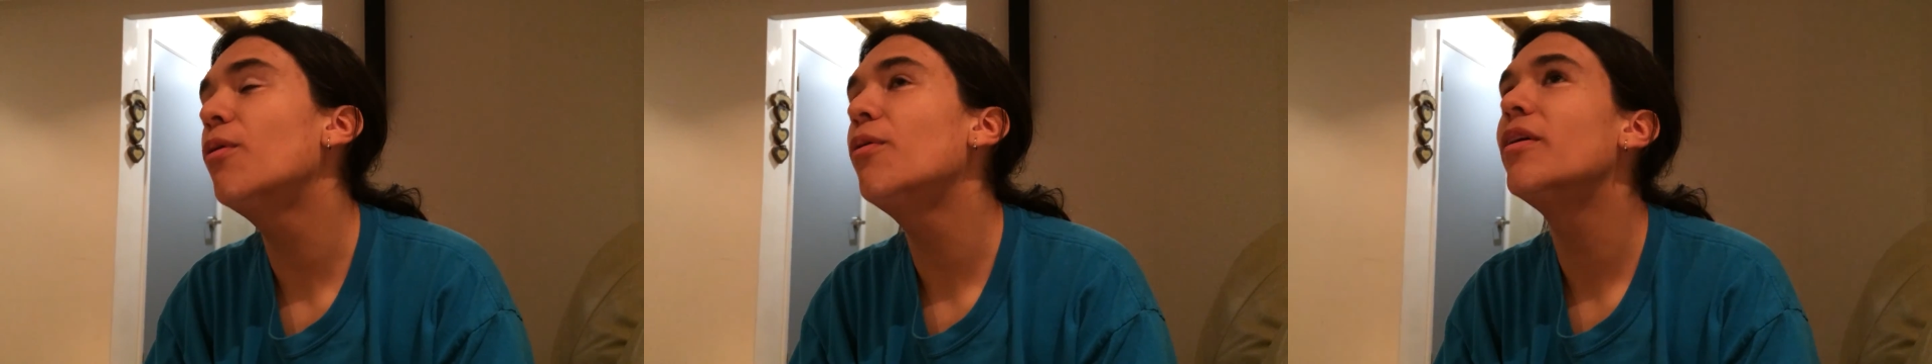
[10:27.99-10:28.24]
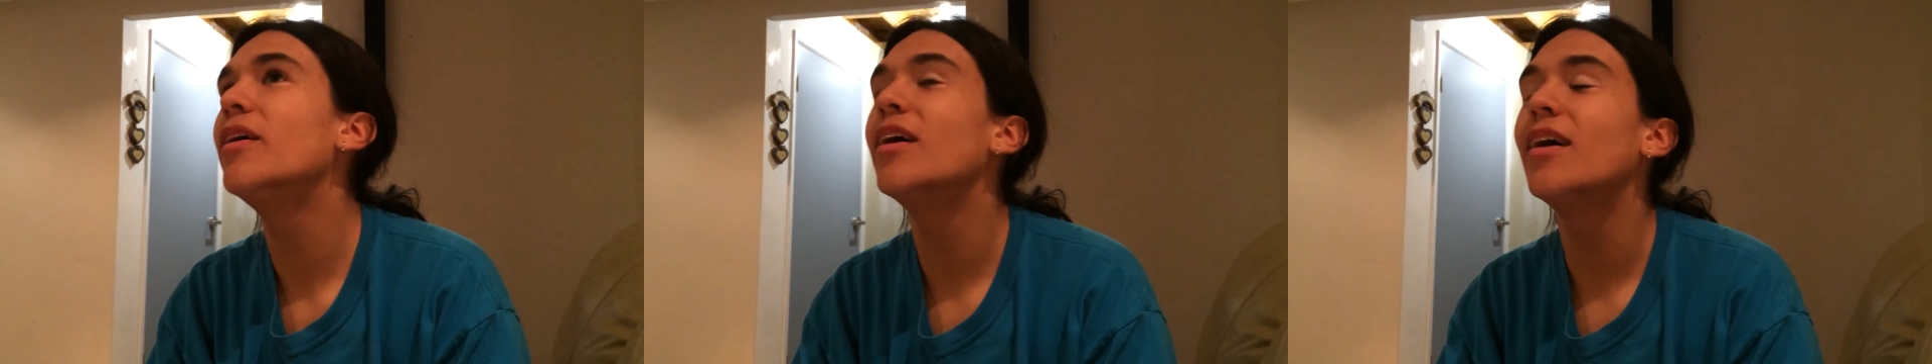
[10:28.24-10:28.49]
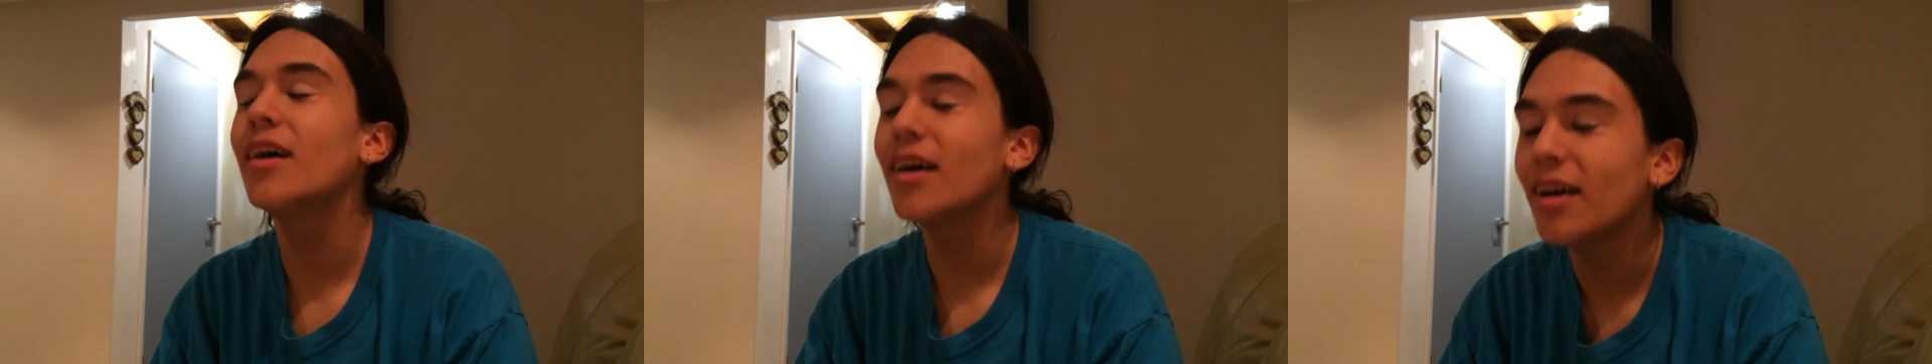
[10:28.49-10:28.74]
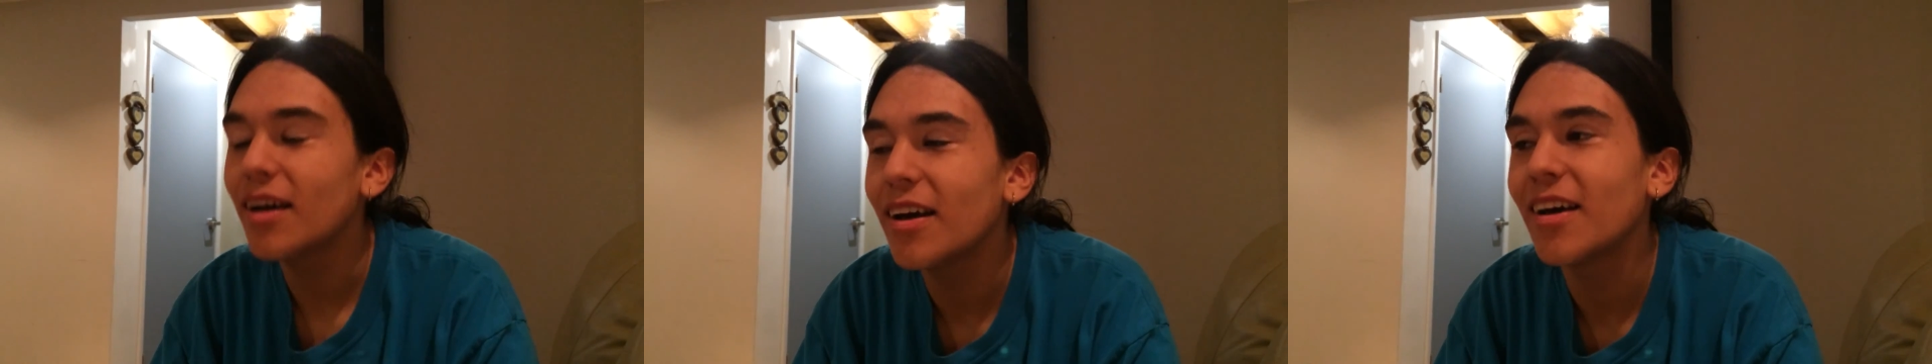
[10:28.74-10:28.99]
Oh,
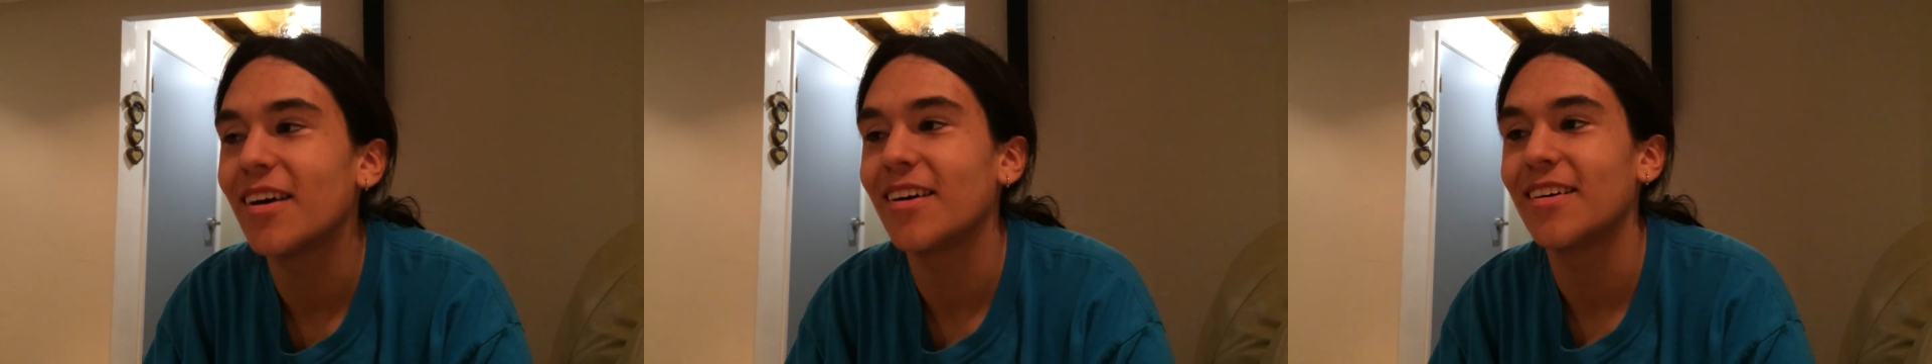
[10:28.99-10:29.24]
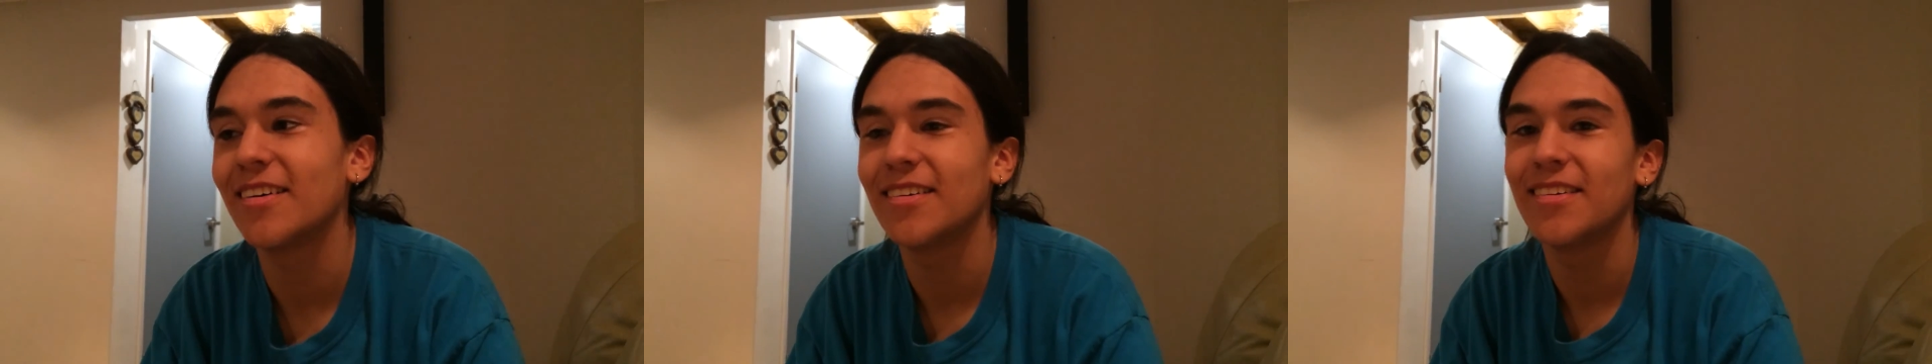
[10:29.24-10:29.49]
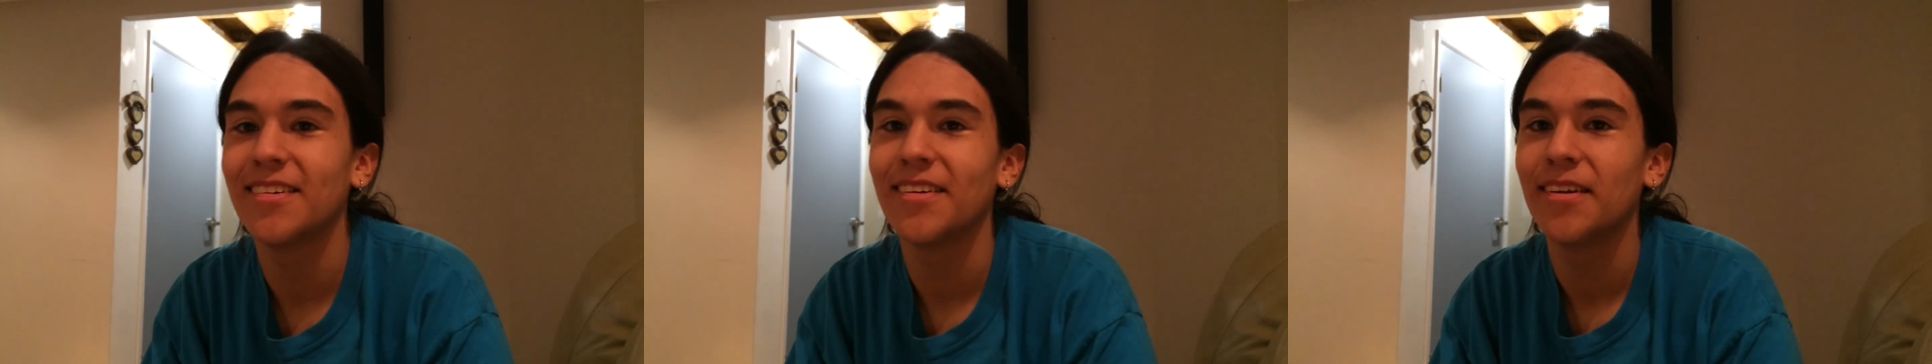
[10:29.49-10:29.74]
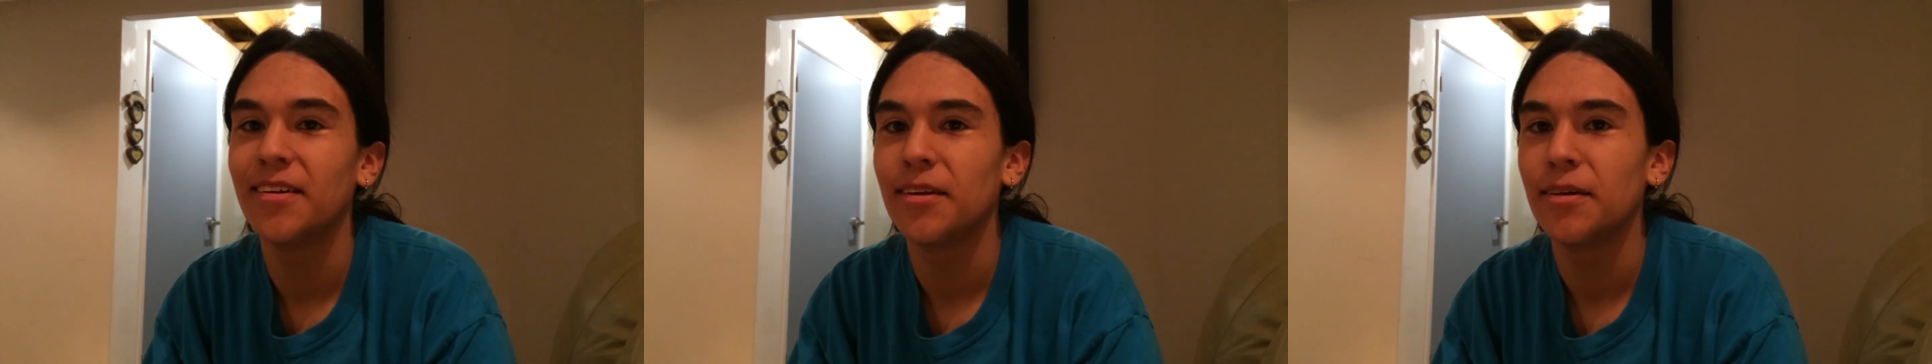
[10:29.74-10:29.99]
yeah.
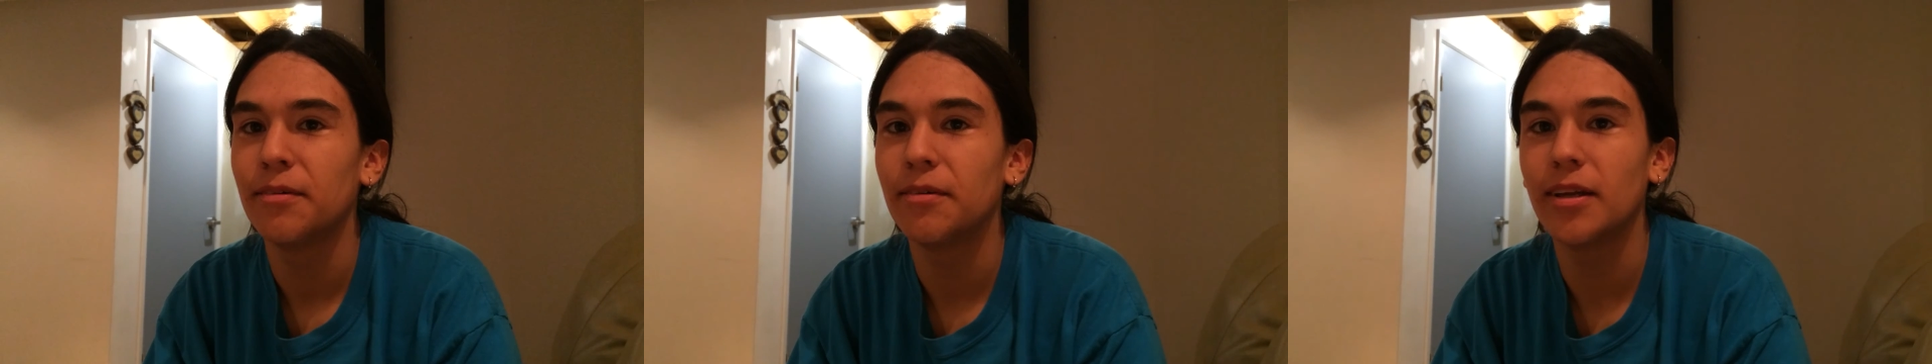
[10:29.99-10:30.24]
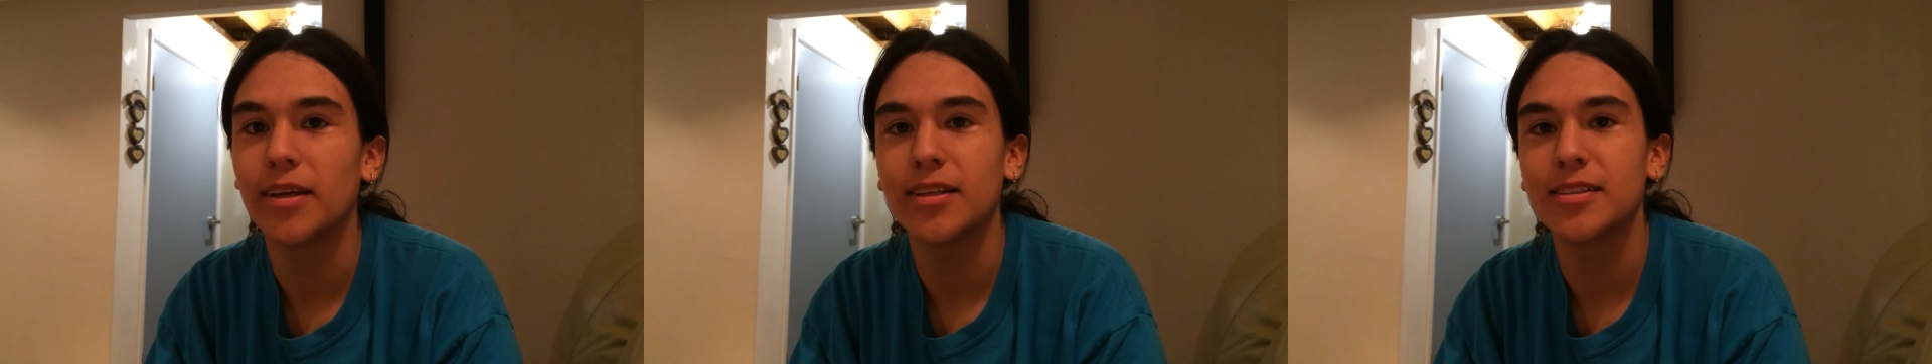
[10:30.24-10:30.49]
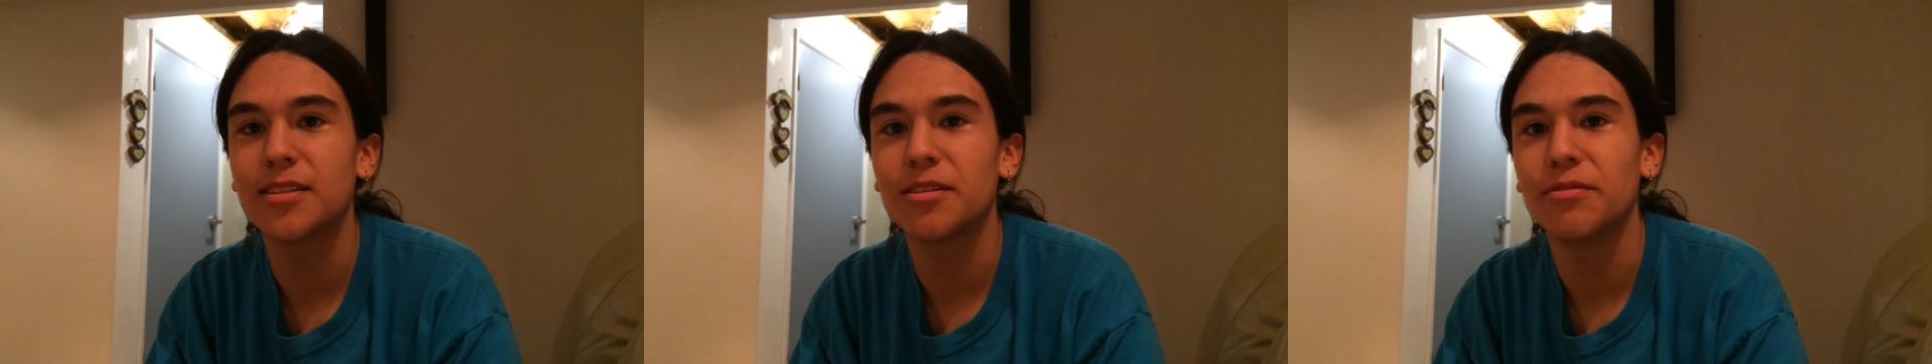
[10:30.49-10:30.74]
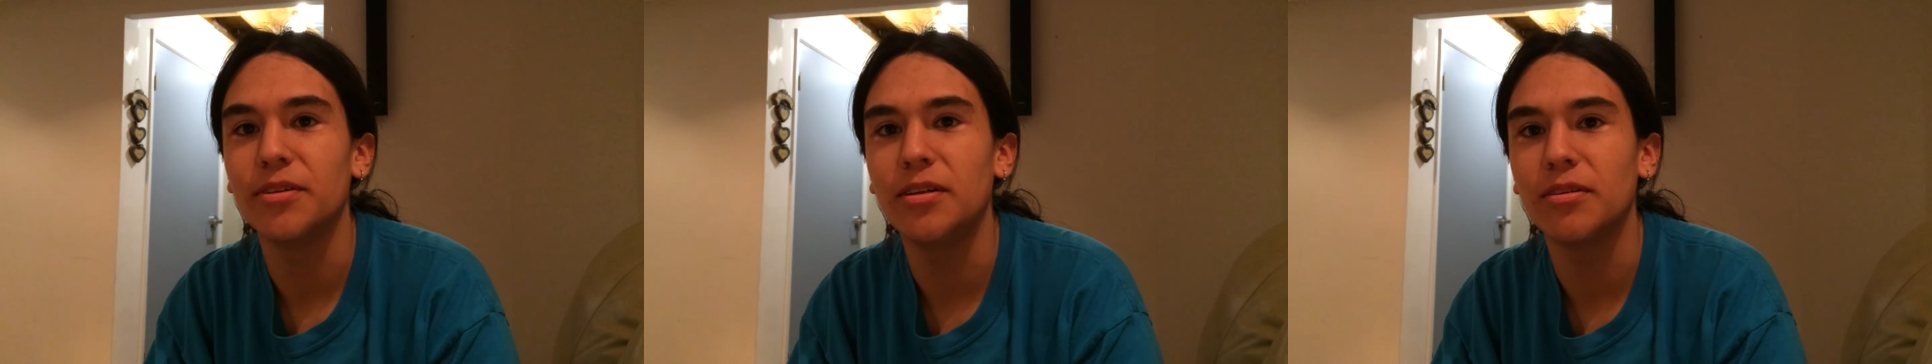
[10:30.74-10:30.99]
Well, I guess it's our
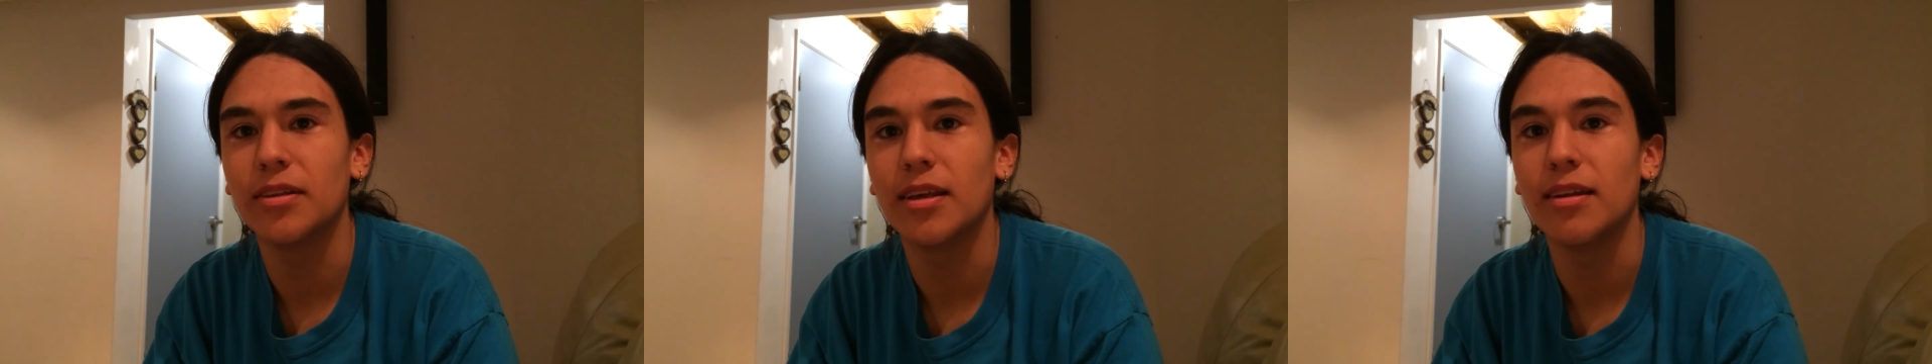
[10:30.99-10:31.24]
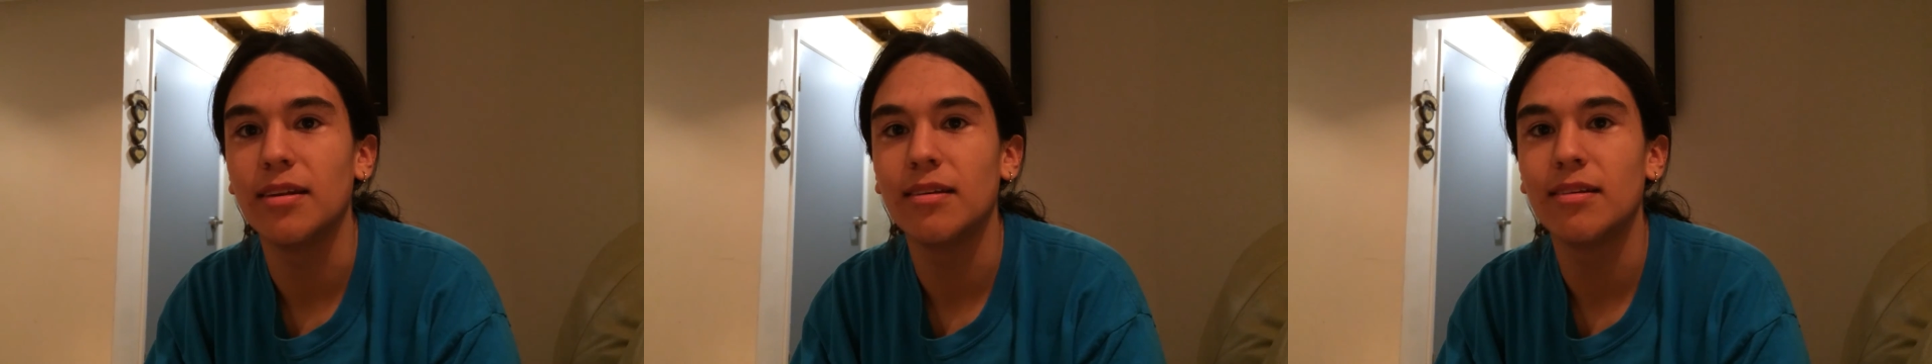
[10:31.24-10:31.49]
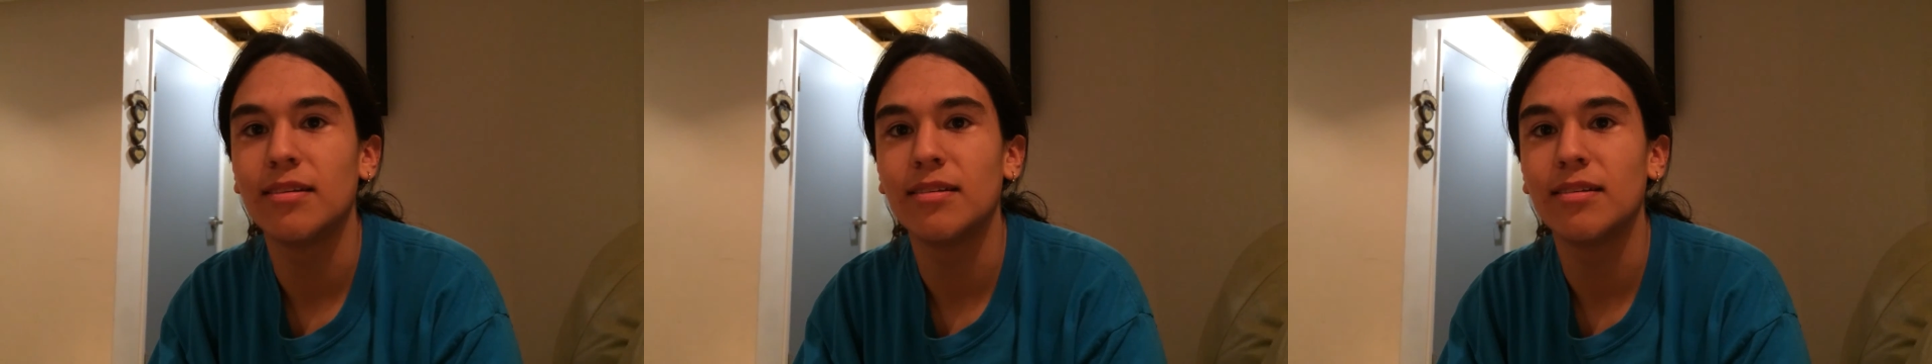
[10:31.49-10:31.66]
video then.